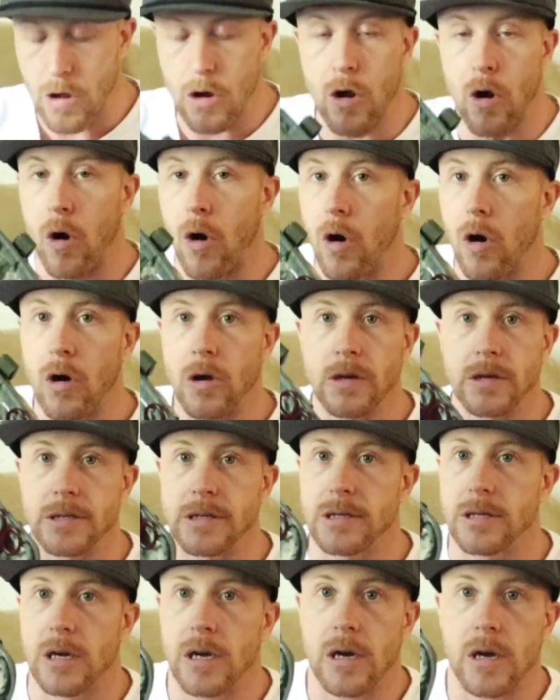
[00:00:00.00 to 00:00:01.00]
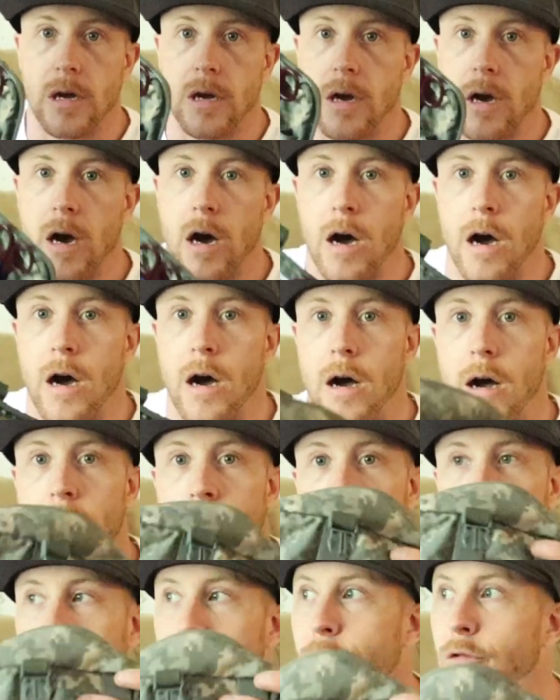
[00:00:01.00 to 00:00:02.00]
gauze.
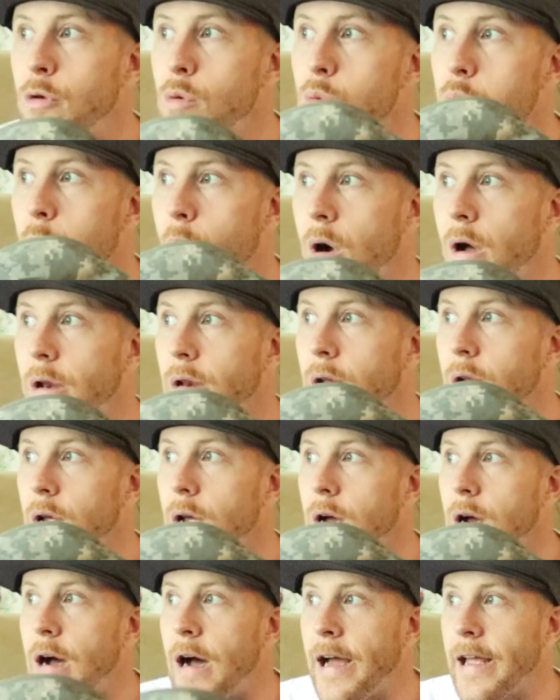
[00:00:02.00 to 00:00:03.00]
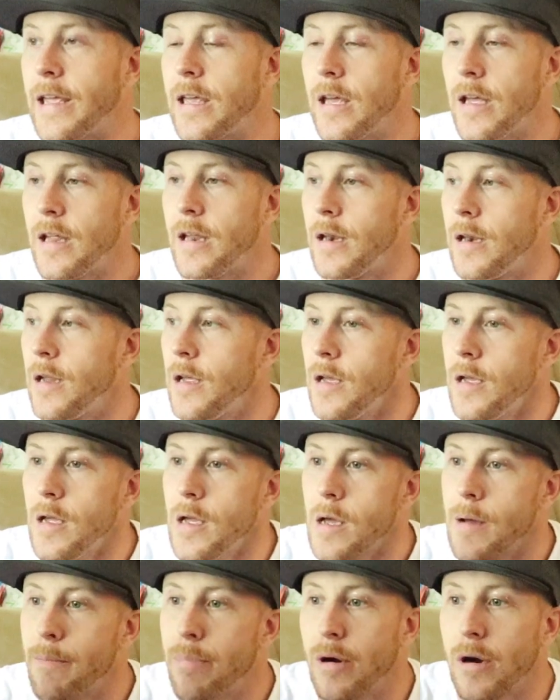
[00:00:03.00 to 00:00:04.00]
If you want, I can
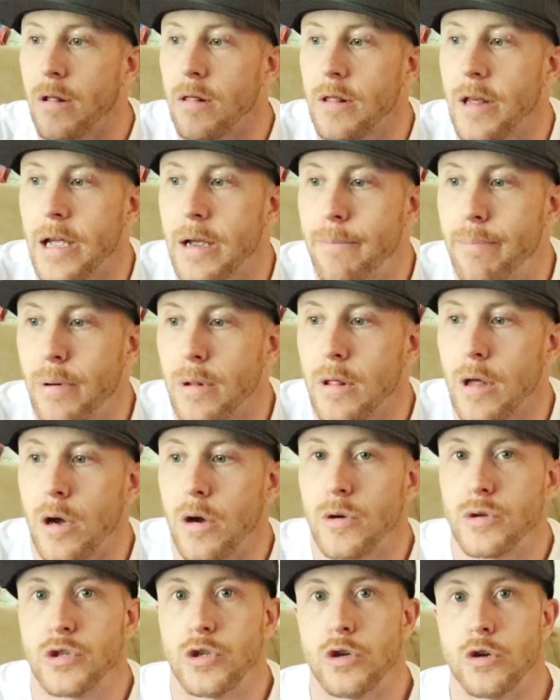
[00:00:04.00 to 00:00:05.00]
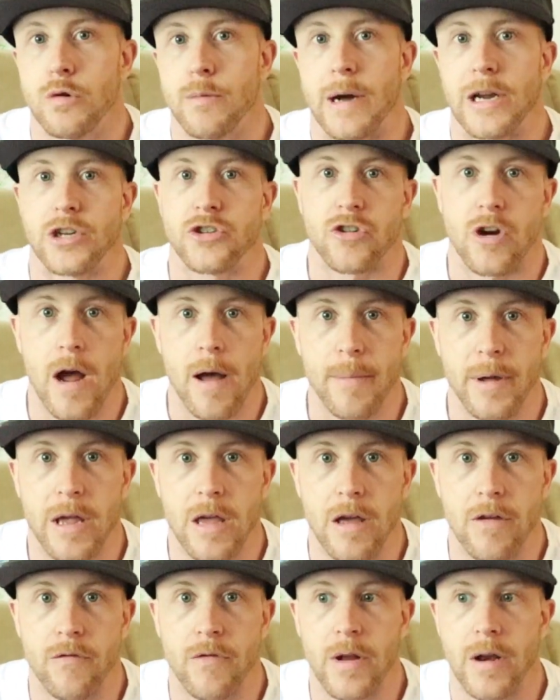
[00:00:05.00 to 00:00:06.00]
put a link below to my trauma
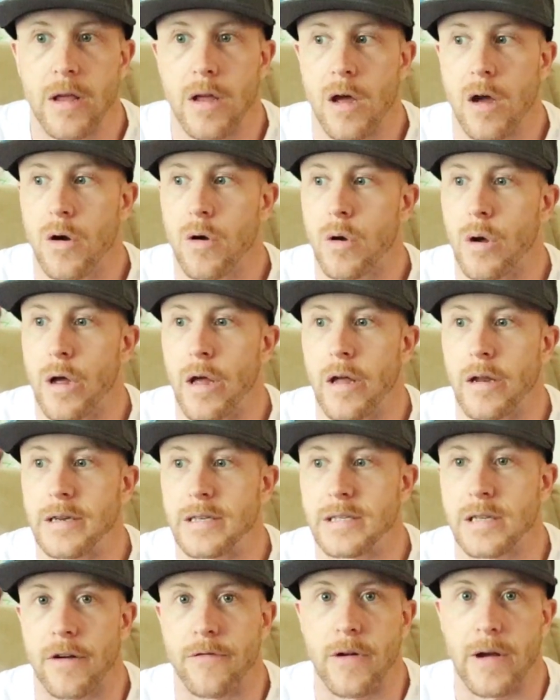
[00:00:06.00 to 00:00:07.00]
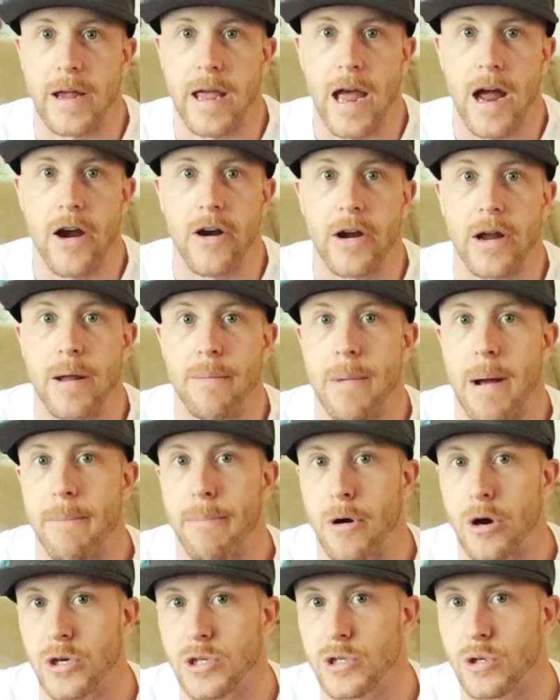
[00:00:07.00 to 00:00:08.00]
kit video and stuff I carry in my
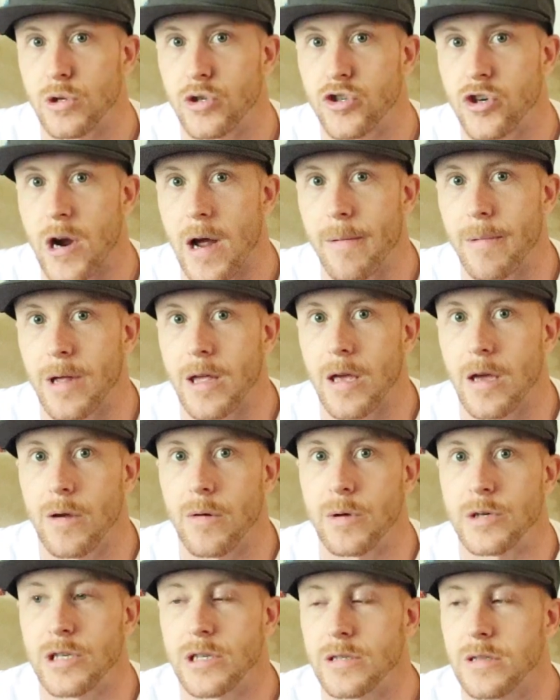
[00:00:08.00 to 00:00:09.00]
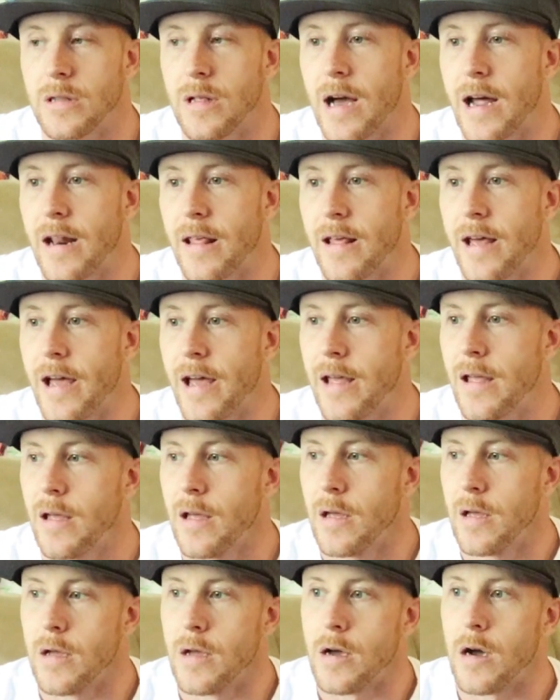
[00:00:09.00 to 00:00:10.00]
personal trauma kit, which is a lot of that.
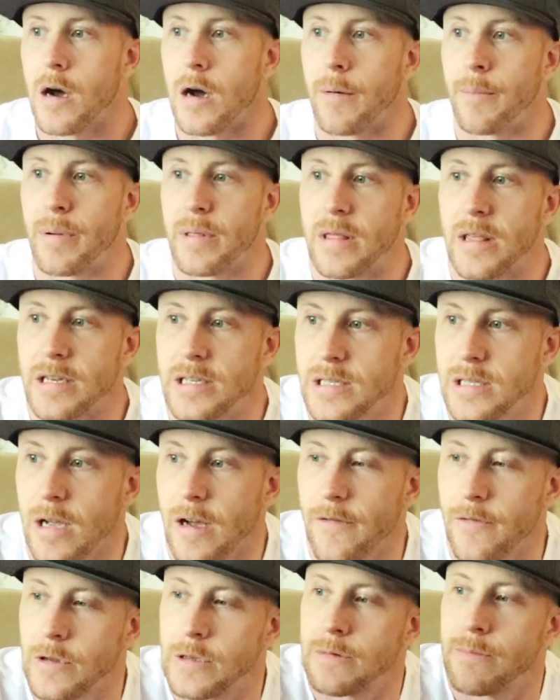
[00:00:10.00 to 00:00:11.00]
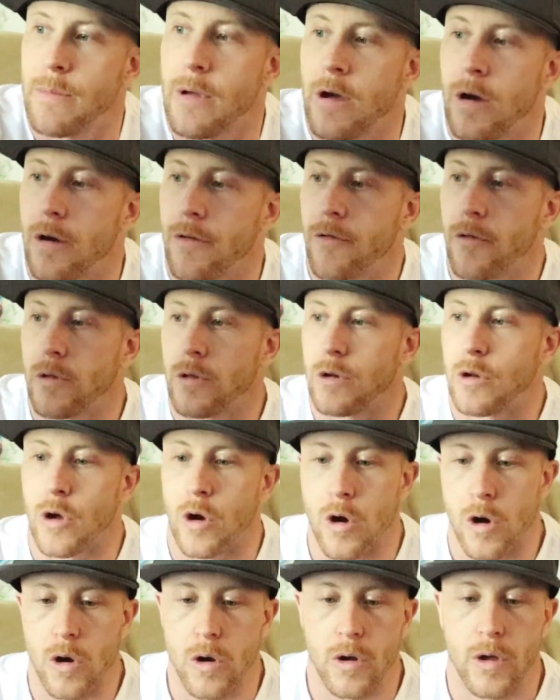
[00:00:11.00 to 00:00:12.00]
But this stuff is for the
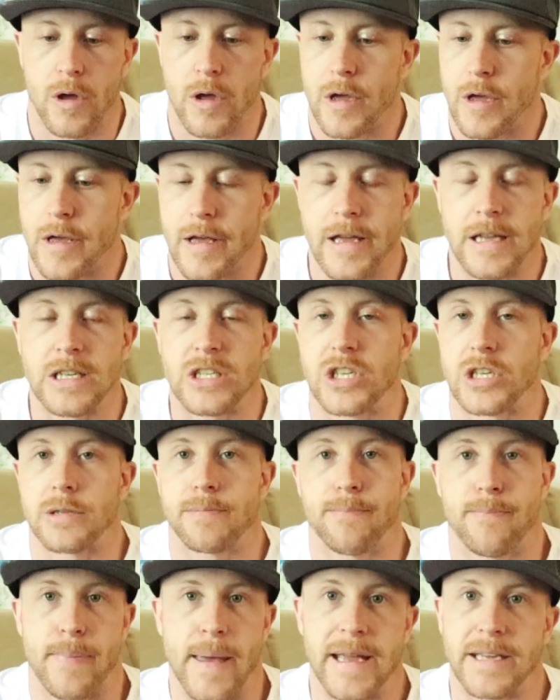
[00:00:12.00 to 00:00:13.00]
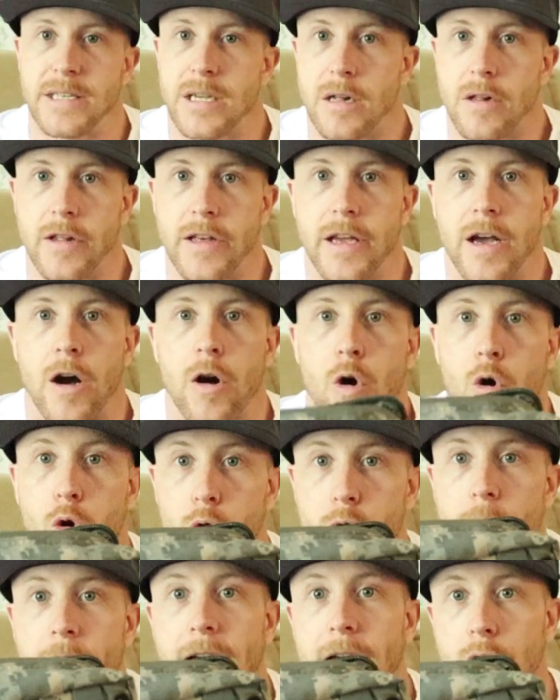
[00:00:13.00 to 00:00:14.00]
dog is just basically a
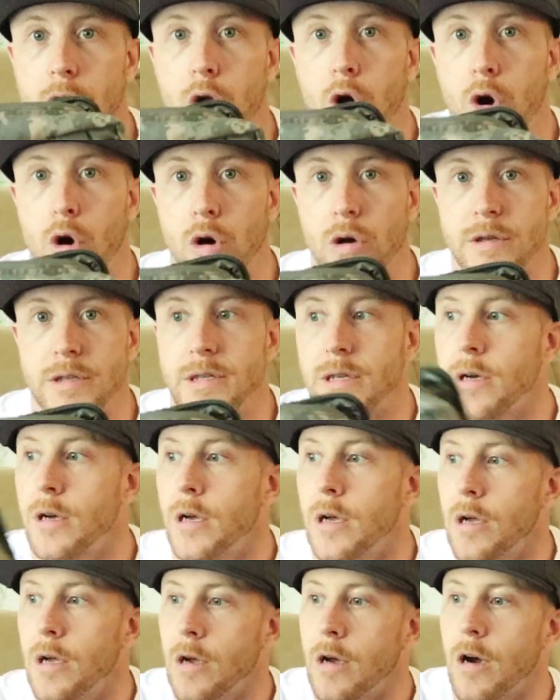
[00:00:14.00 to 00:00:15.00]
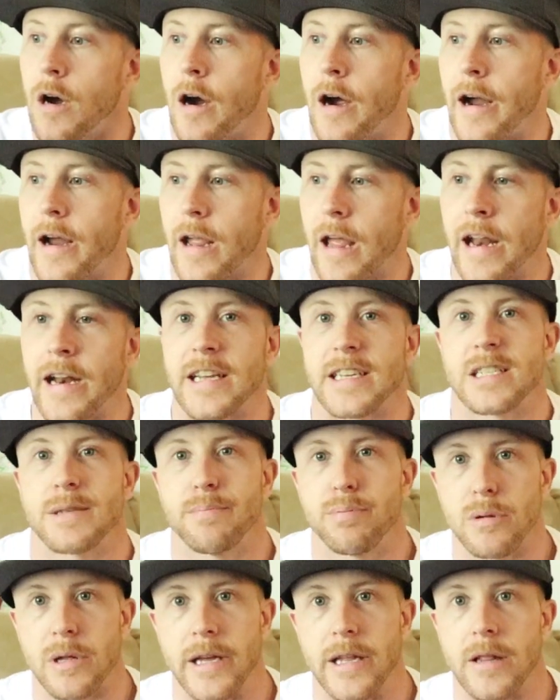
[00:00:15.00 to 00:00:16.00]
whole lot of gauze. Alright, and a
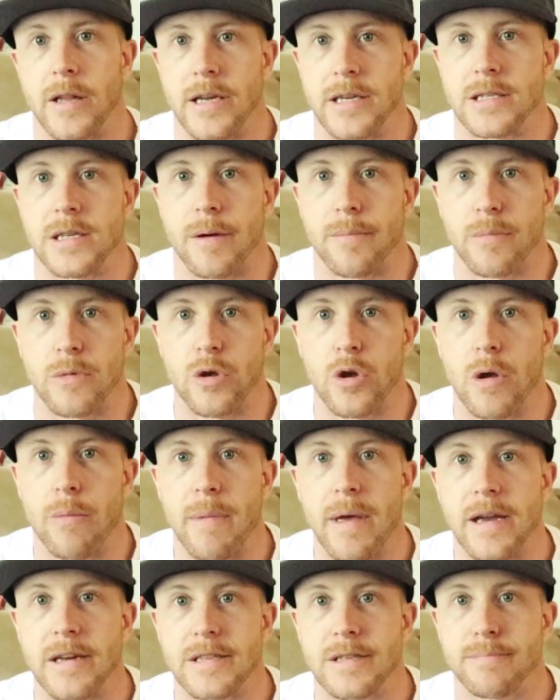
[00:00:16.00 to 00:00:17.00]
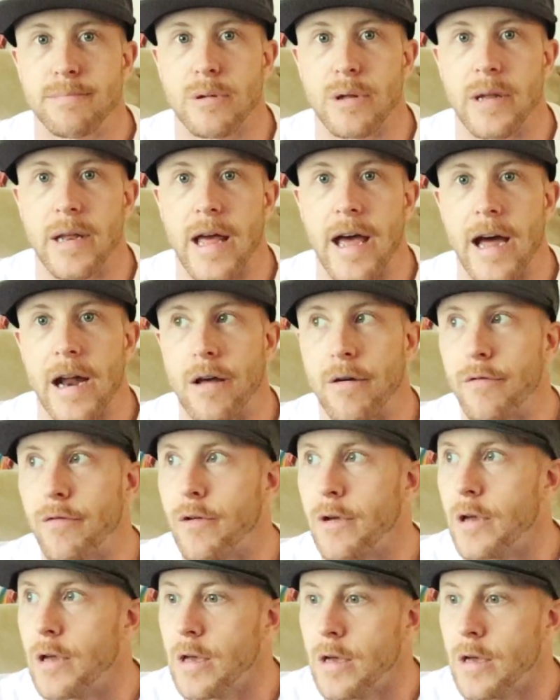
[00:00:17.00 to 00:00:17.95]
splint, like something you can make a splint out of.